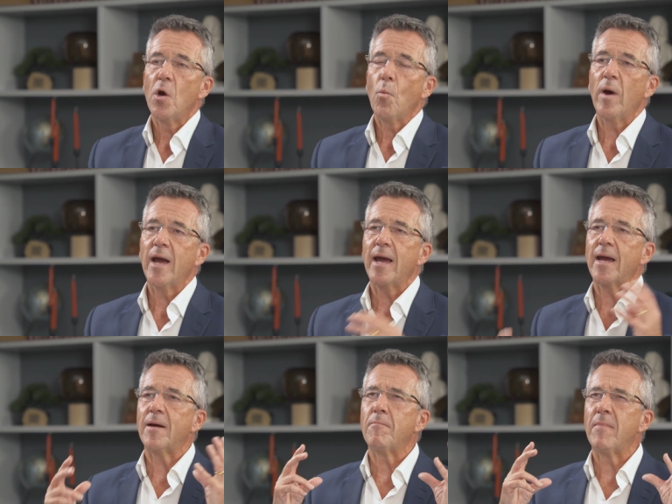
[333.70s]

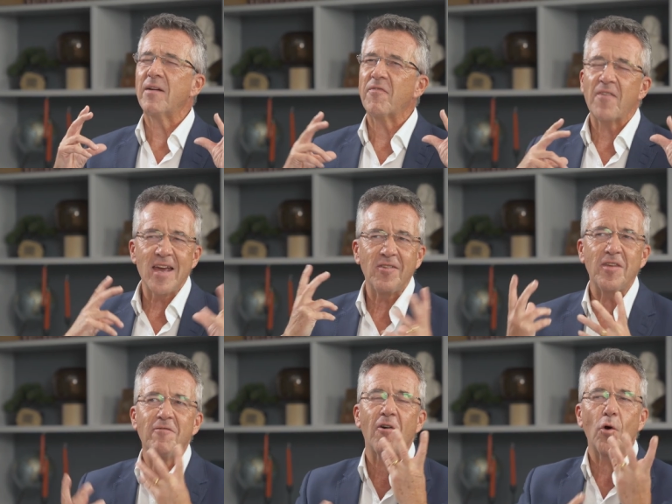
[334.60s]
where my faith
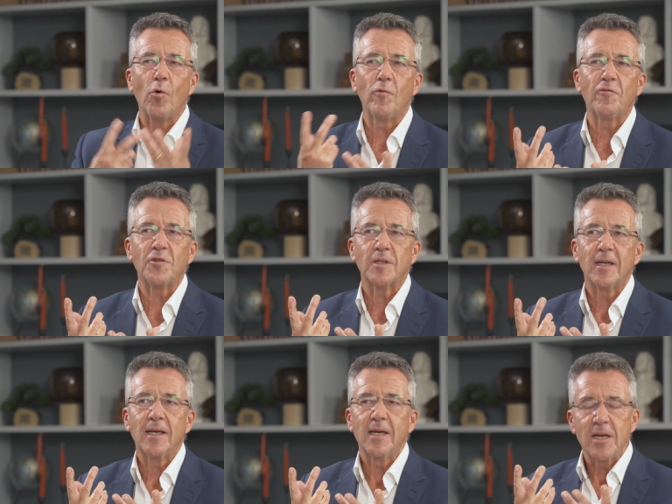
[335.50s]
evolved
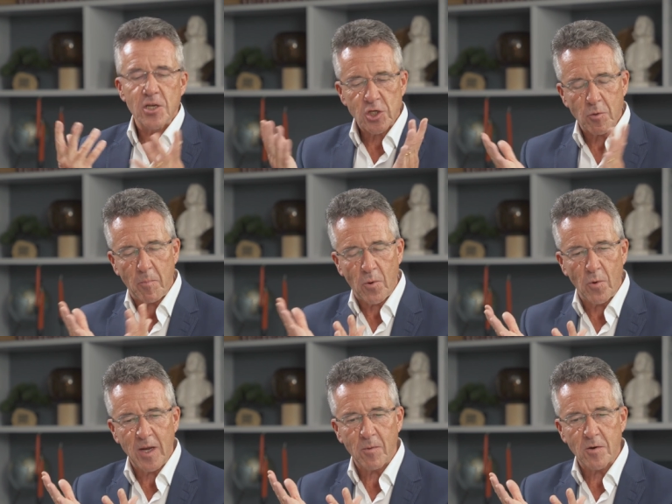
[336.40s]
to a
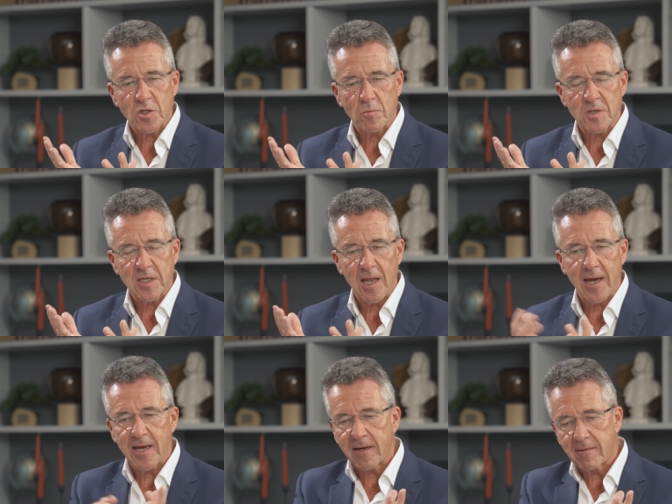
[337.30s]
point where it was almost
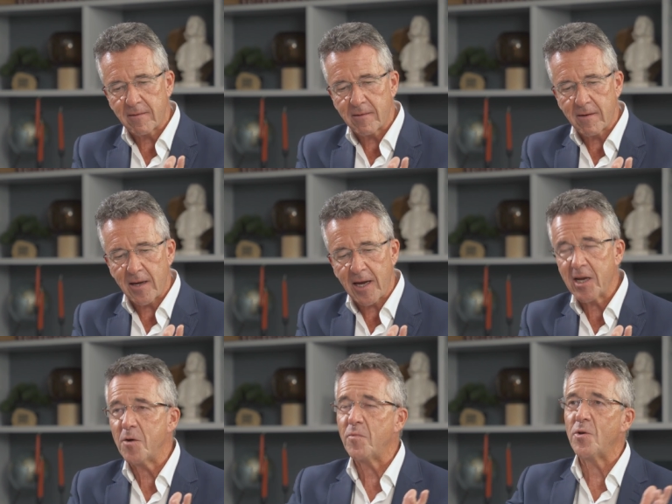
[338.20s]
like I
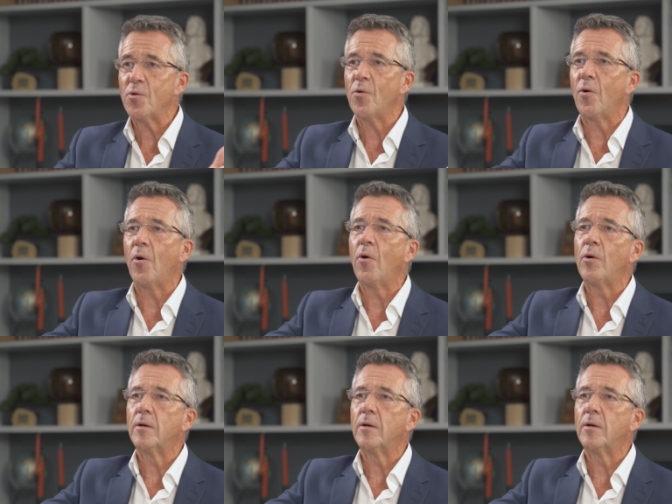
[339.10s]
opened the door